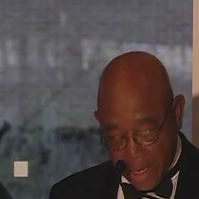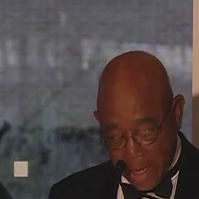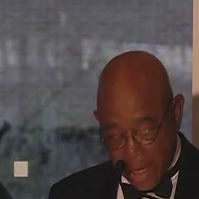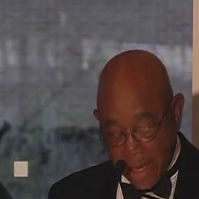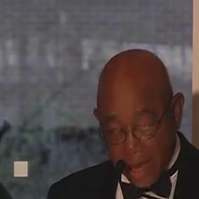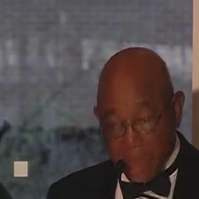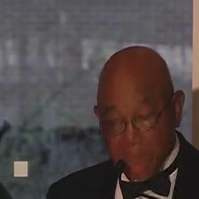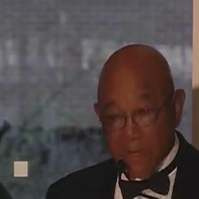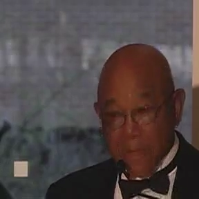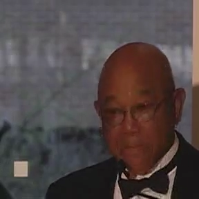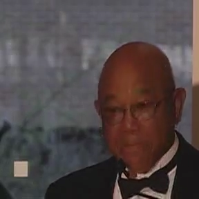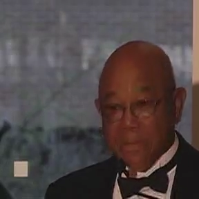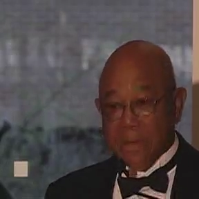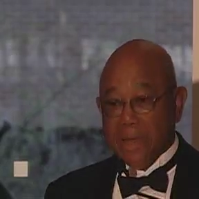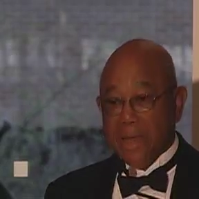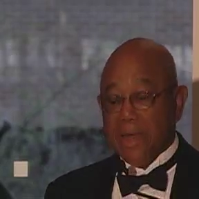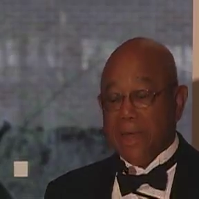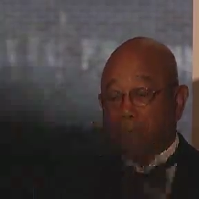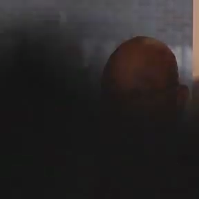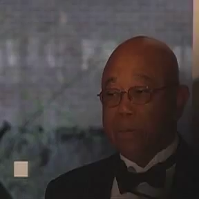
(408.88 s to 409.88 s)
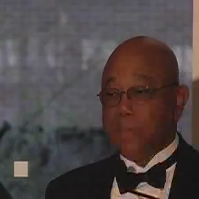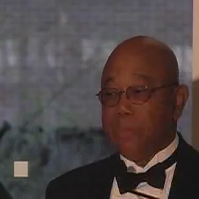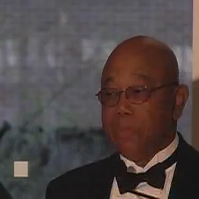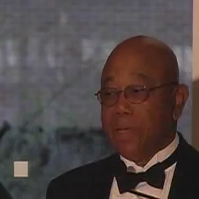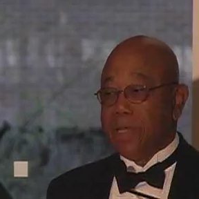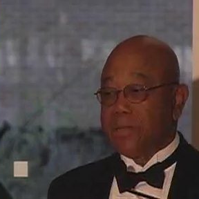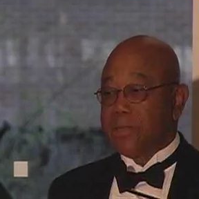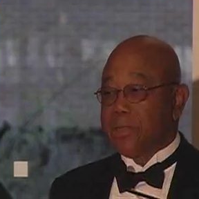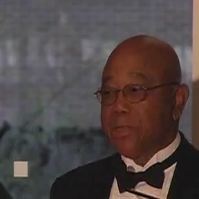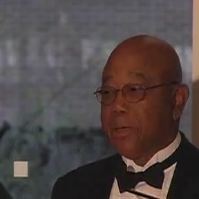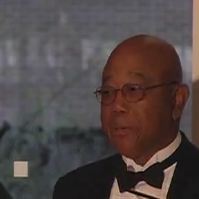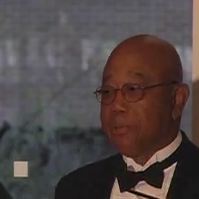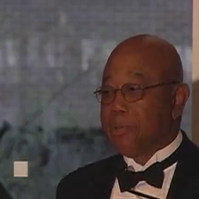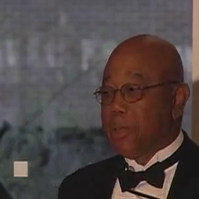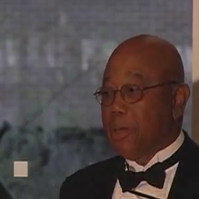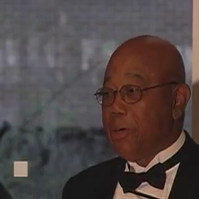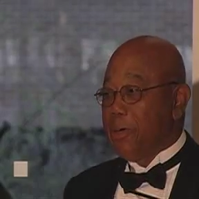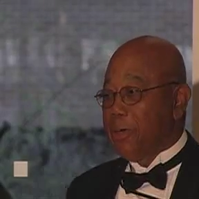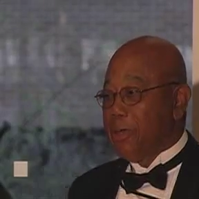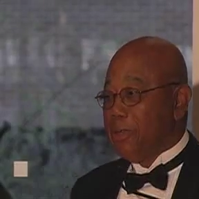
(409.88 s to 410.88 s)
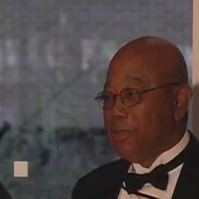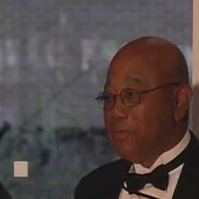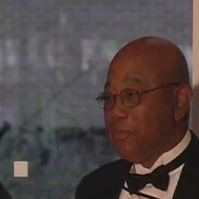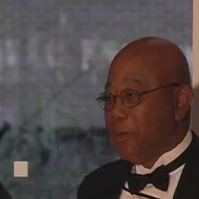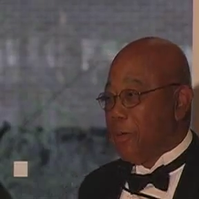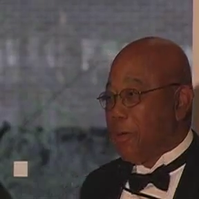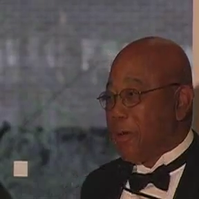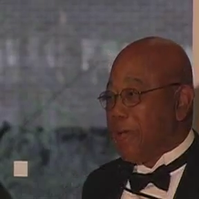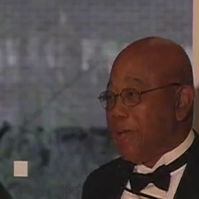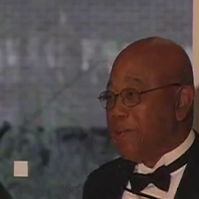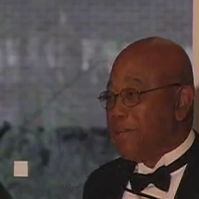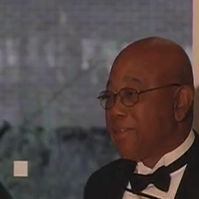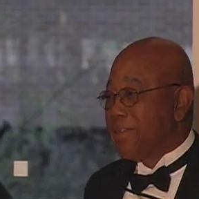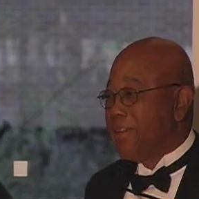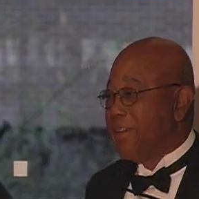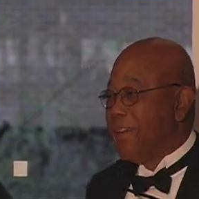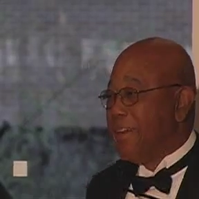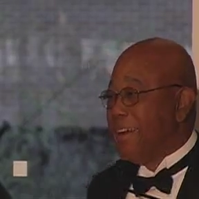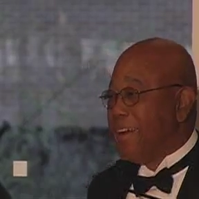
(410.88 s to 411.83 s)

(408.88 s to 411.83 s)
Having, having messed up Tony's voice,